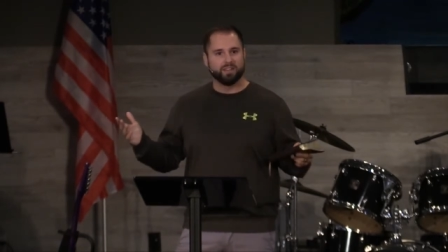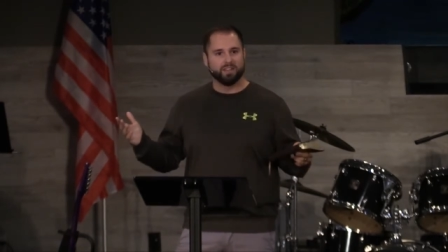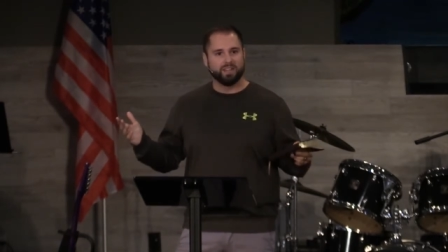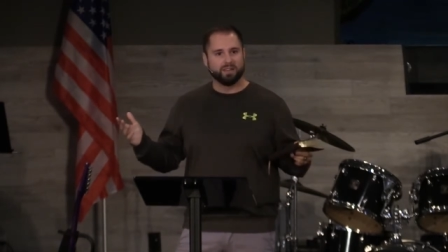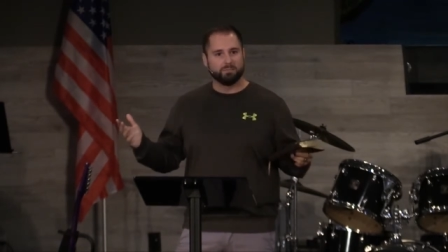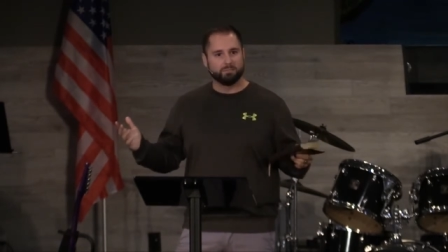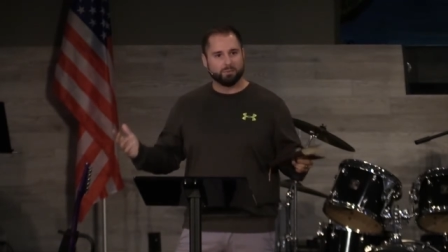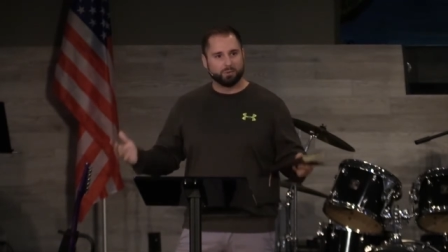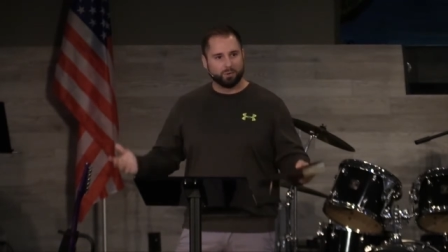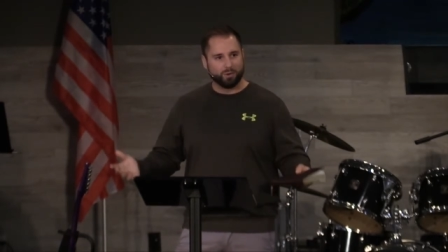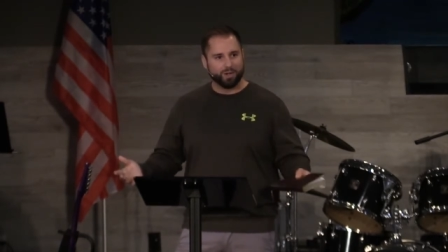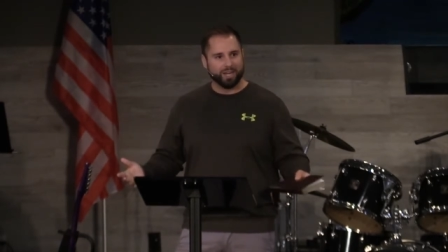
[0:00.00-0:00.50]

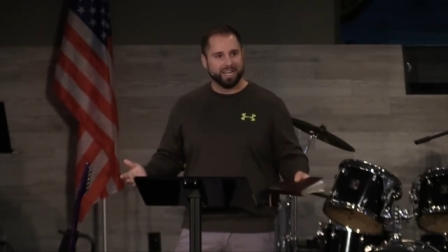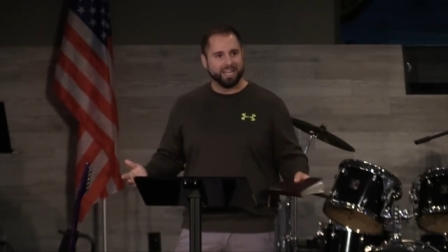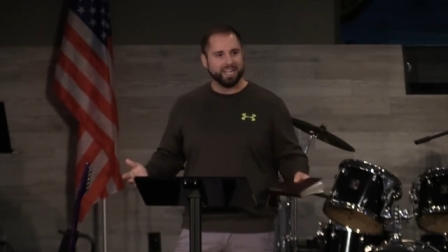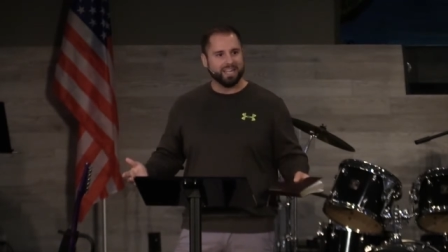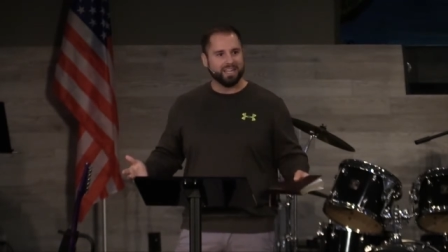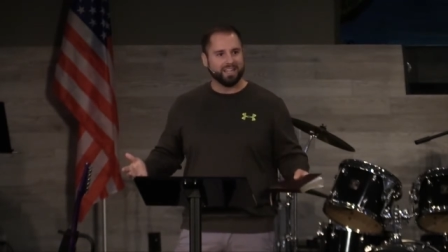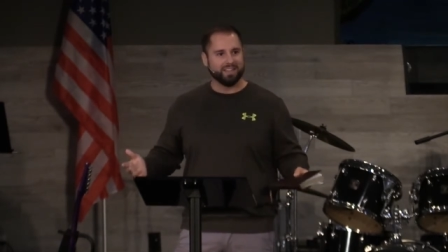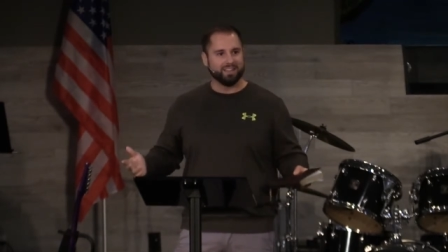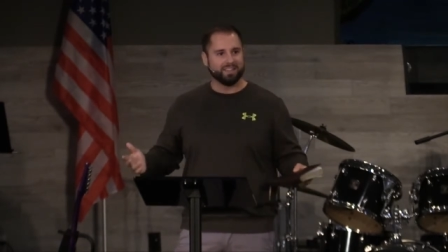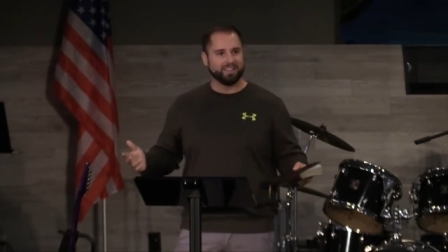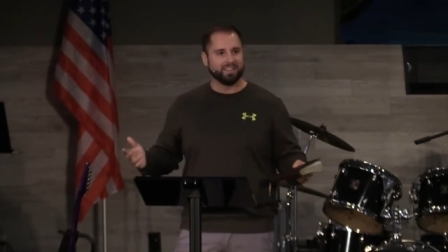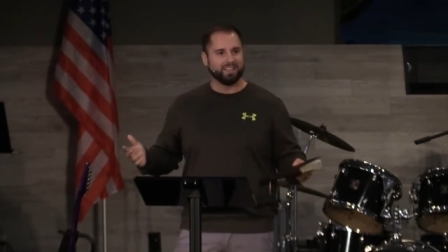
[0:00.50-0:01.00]
and
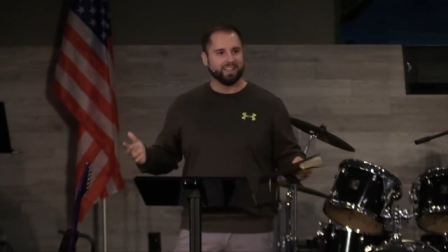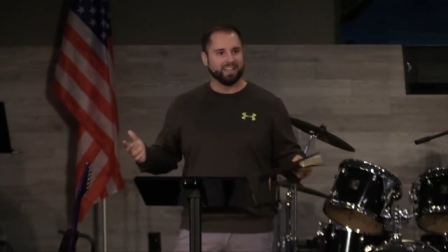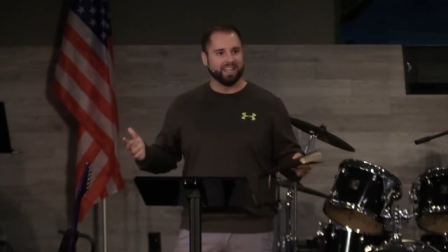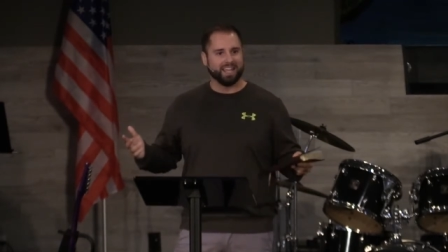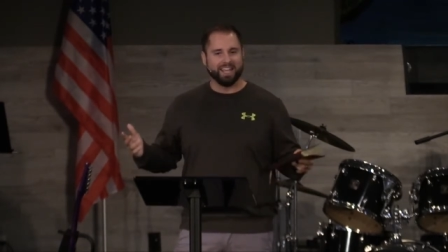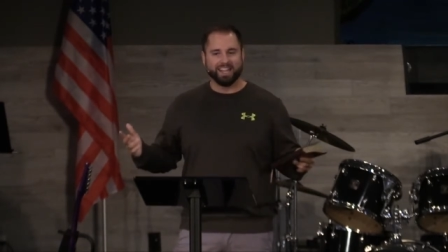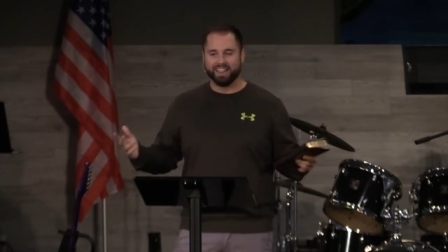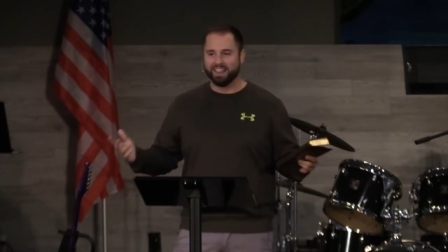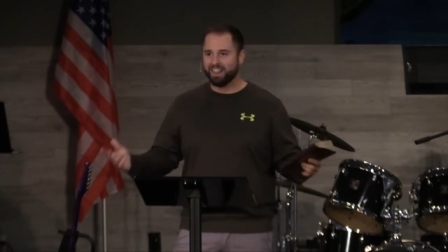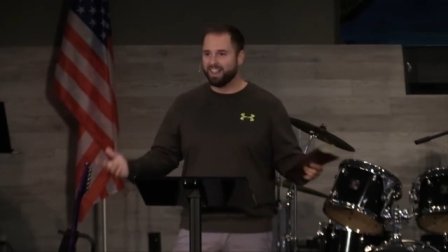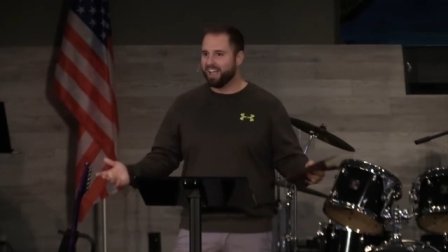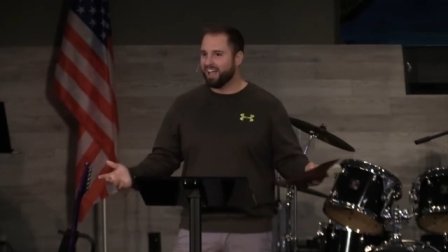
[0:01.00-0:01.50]
breathe
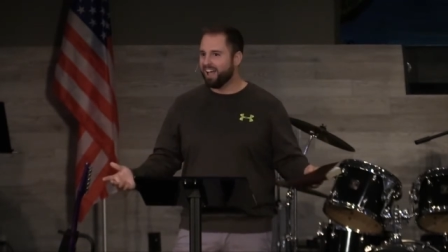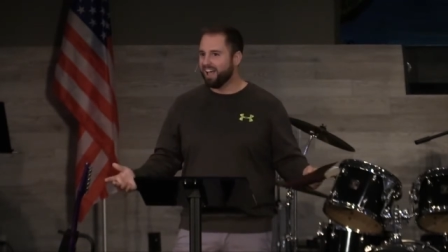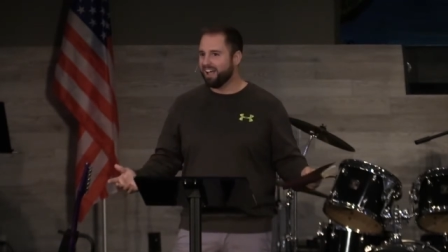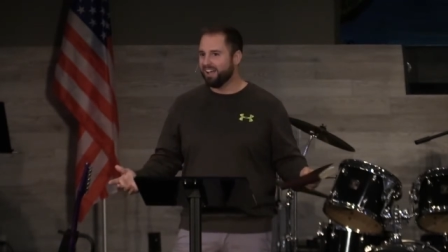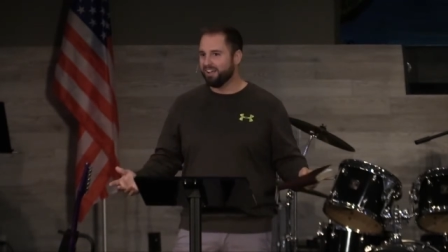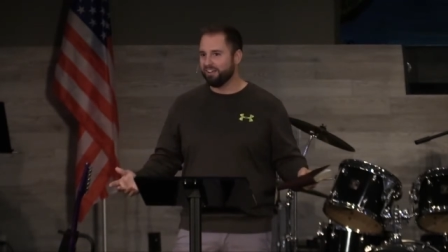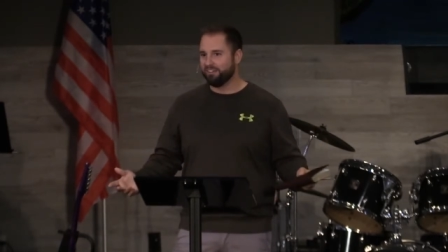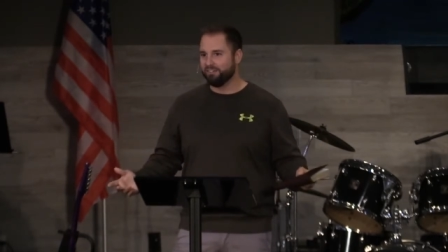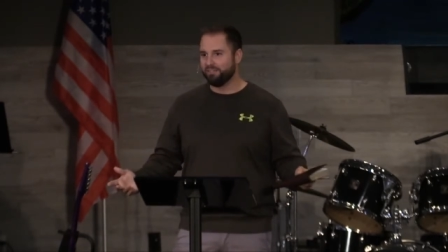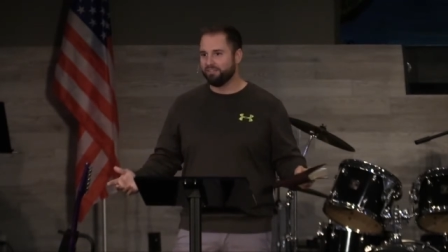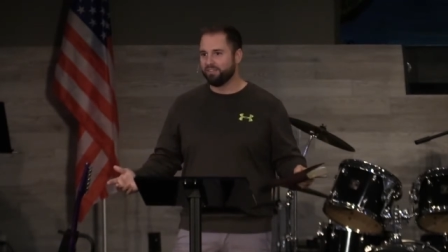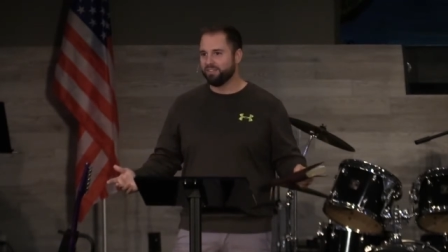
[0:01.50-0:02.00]
and
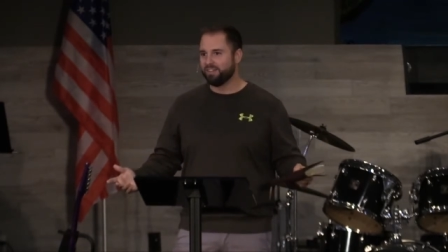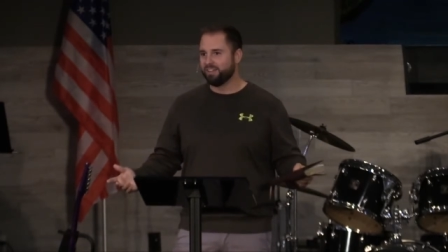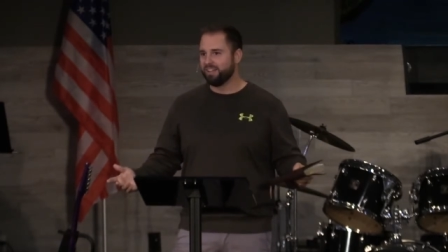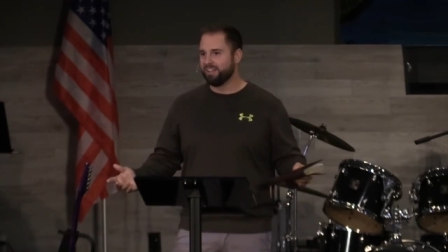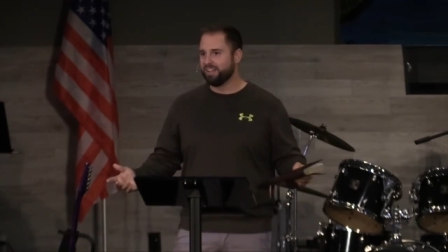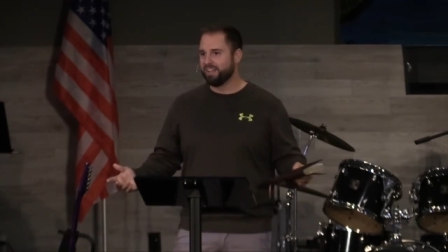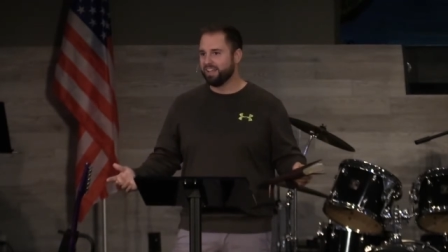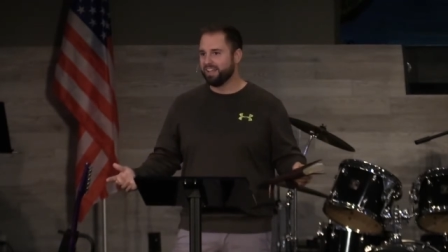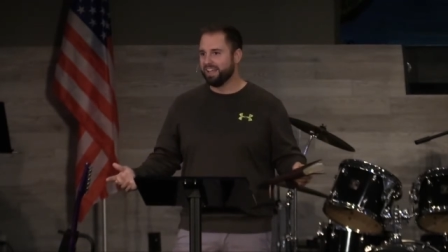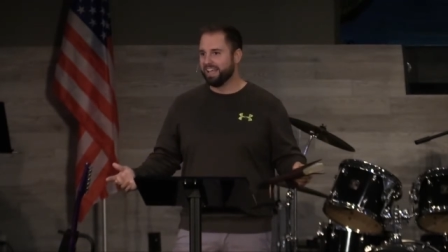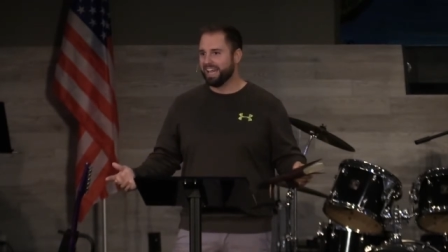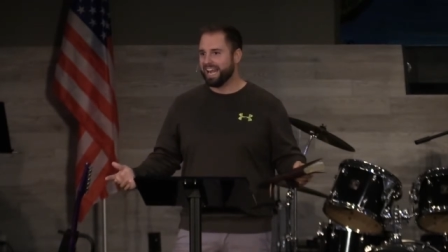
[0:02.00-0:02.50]
love
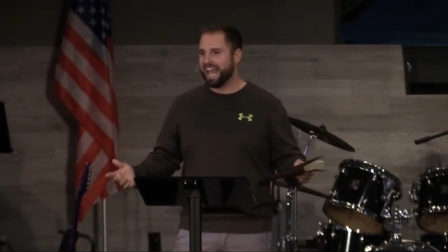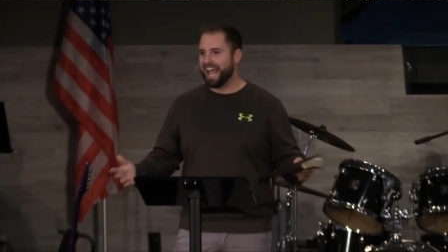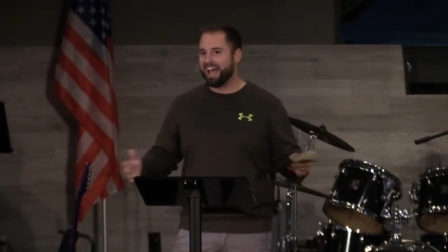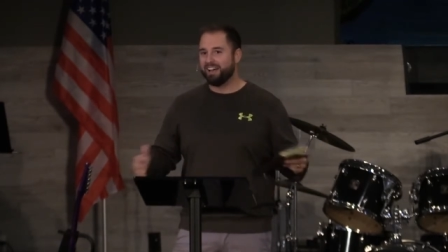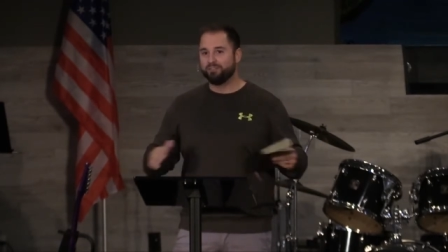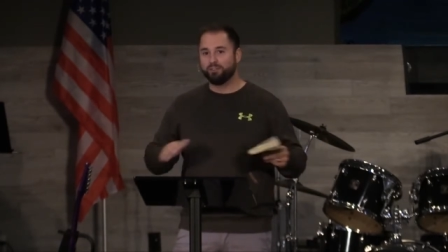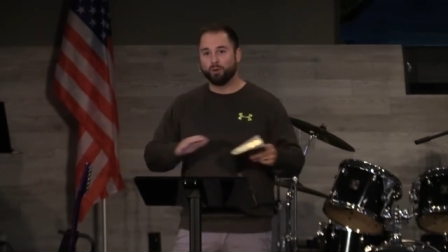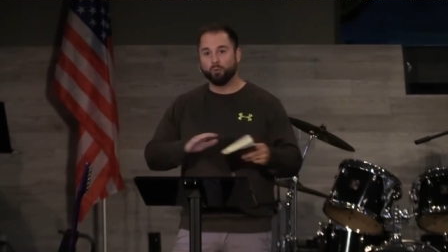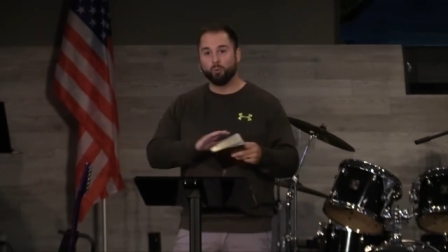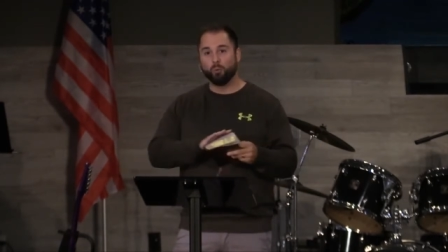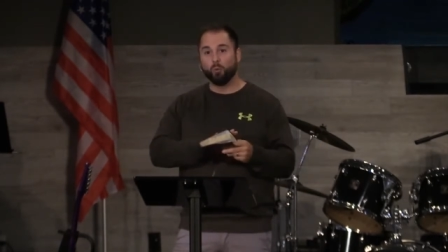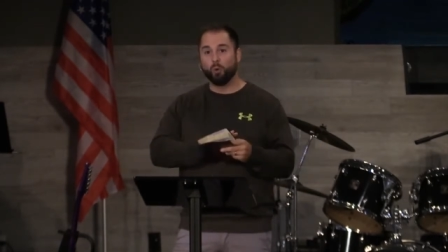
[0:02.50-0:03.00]
and
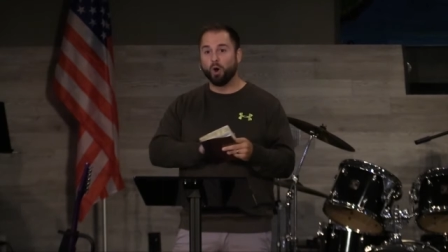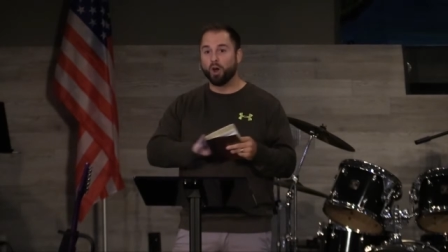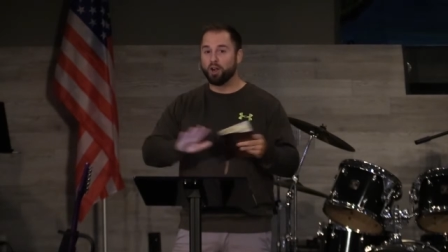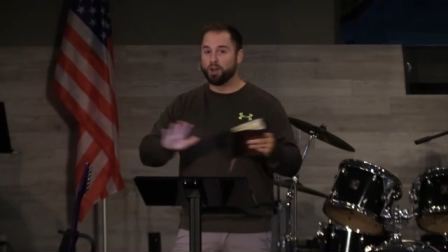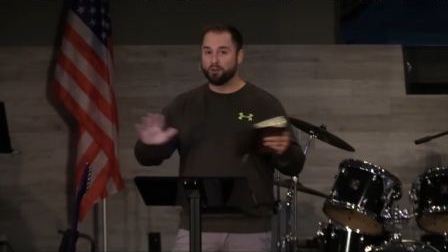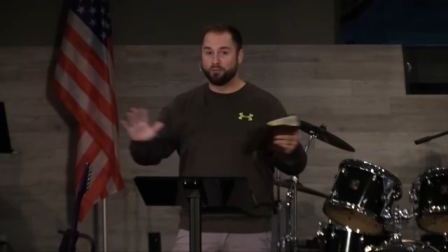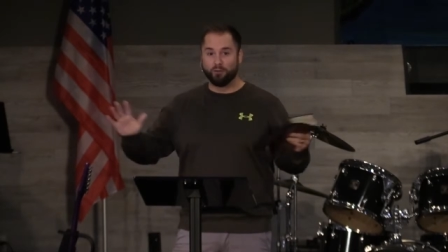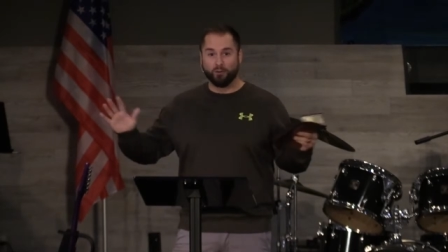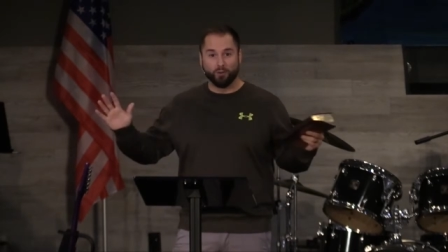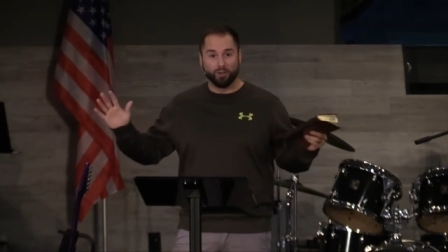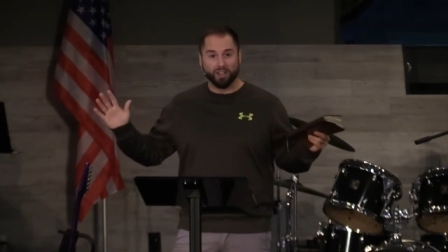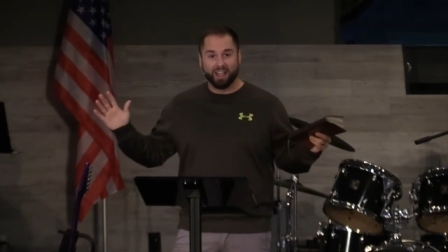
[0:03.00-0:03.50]
have a
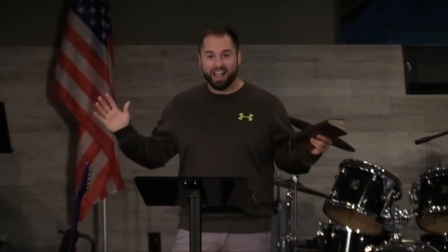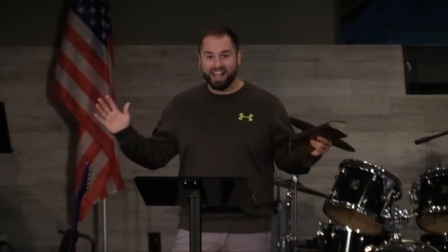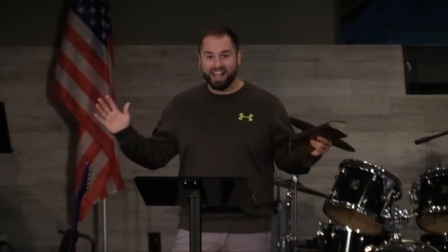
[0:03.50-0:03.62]
wonderful